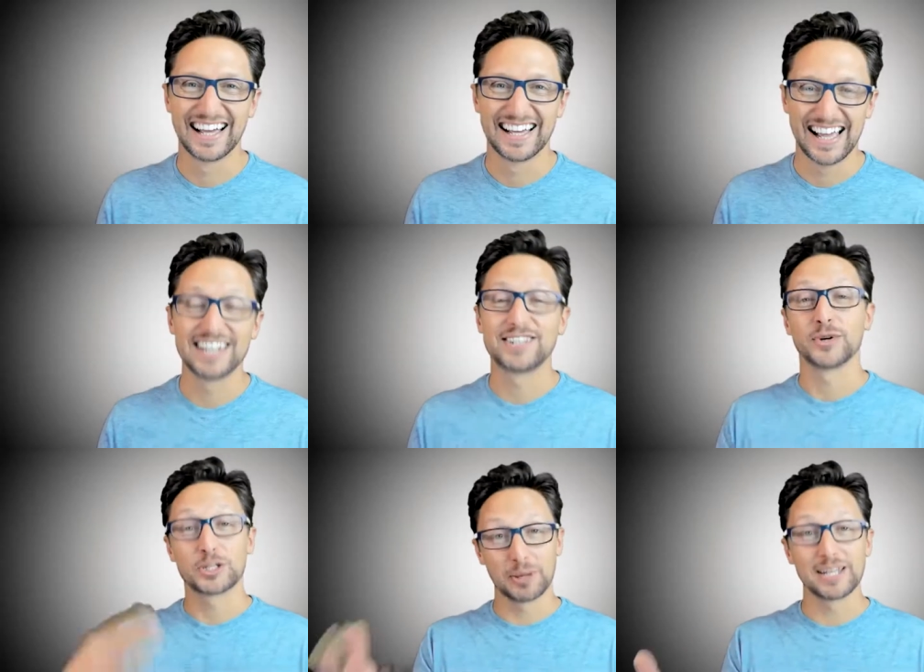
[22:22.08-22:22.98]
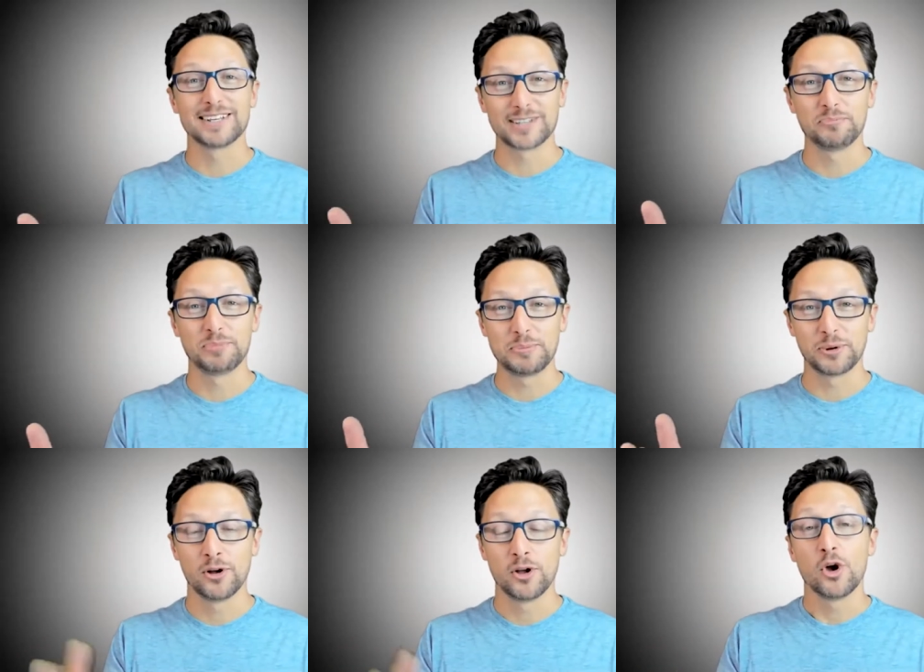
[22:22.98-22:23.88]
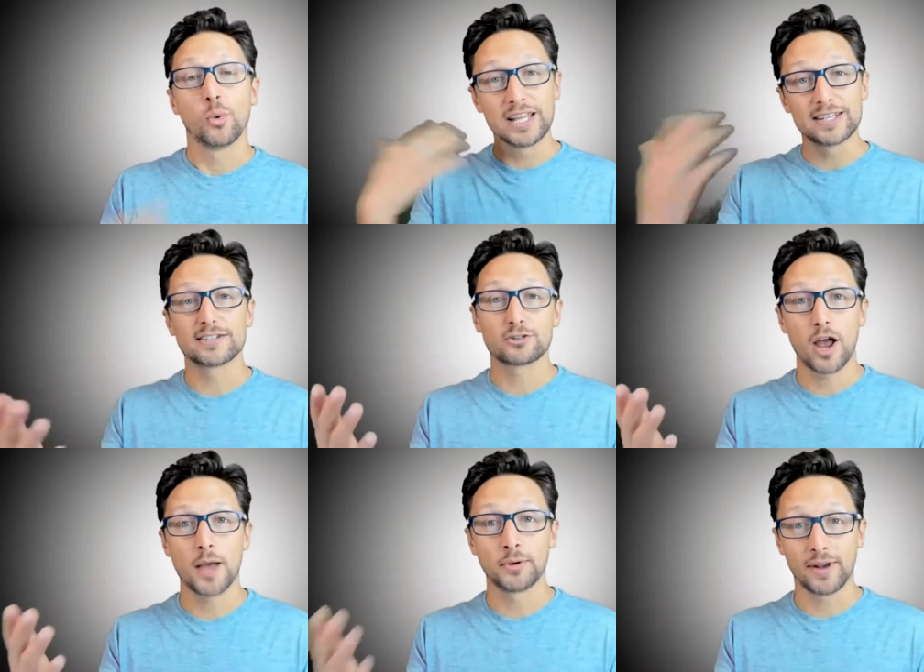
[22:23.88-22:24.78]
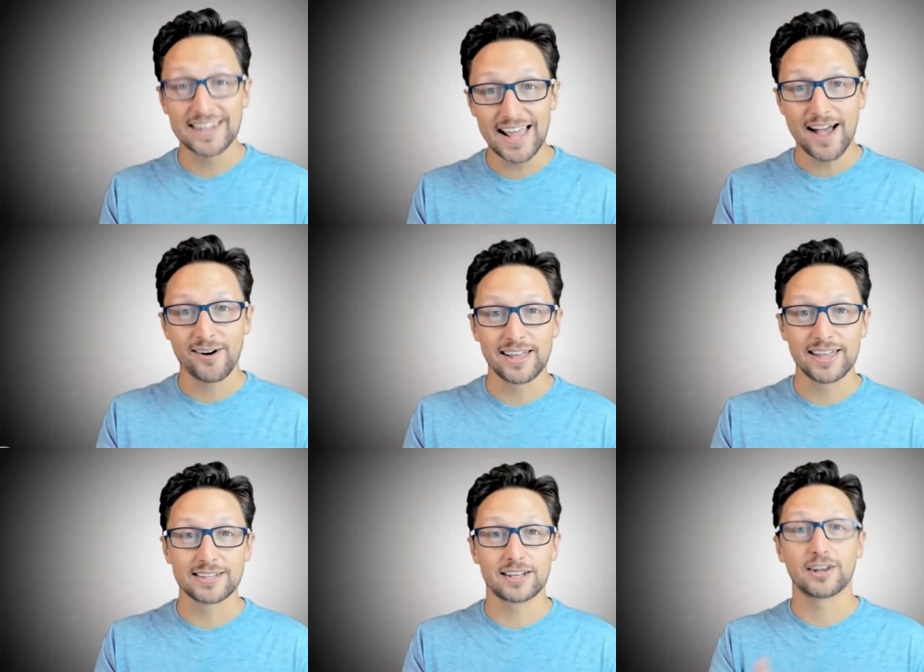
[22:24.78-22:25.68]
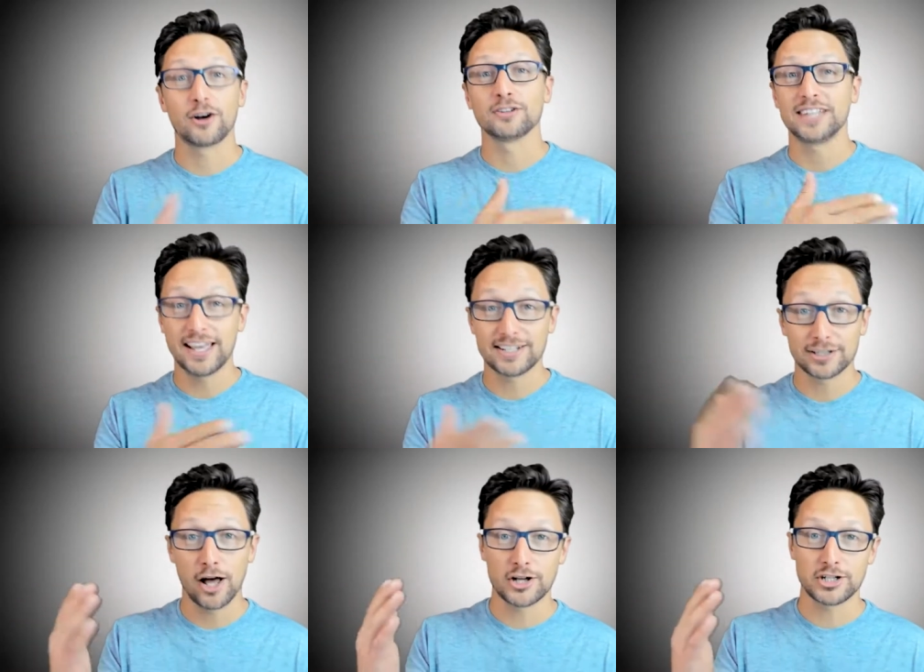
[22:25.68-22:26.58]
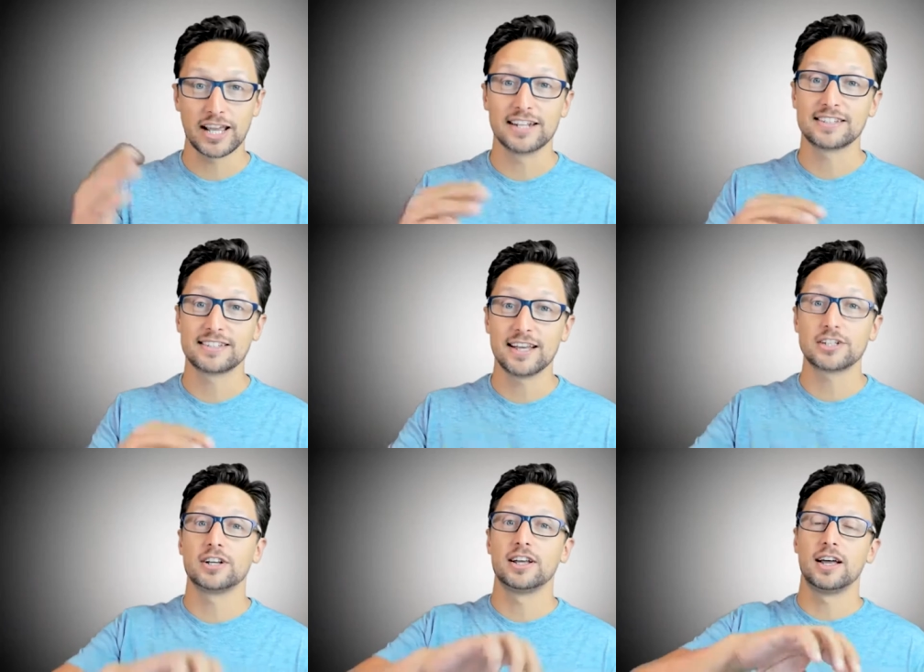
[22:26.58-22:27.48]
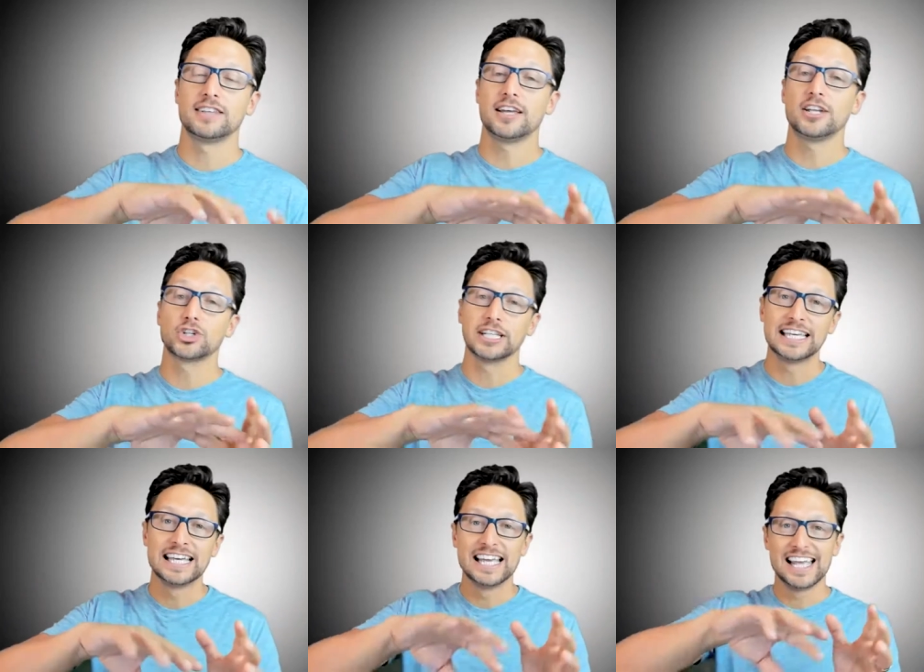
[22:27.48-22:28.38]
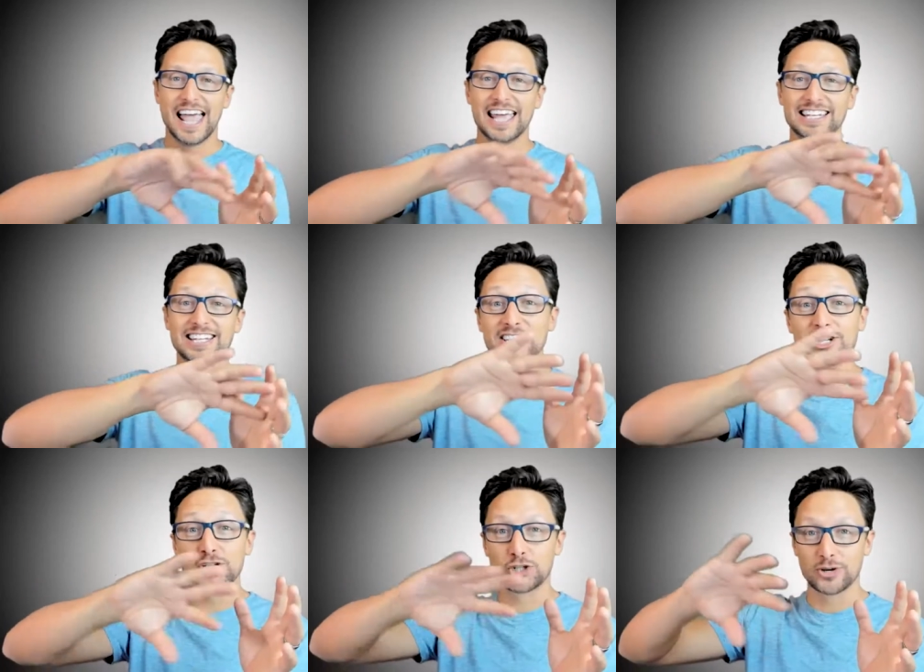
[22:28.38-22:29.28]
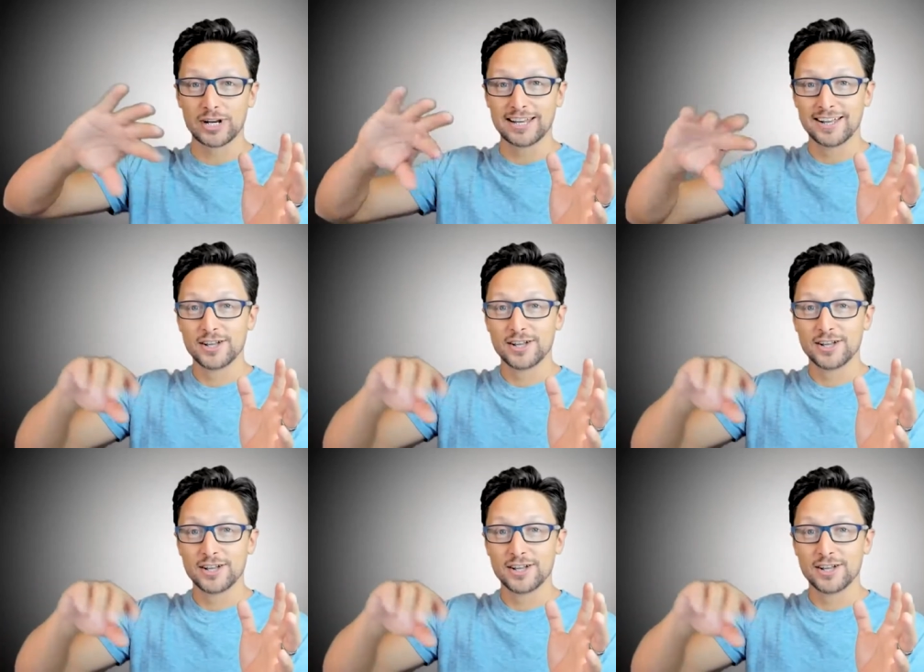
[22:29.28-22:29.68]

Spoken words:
And to explain to some people, what he's describing right now is called case logic, and it's essentially a decision tree.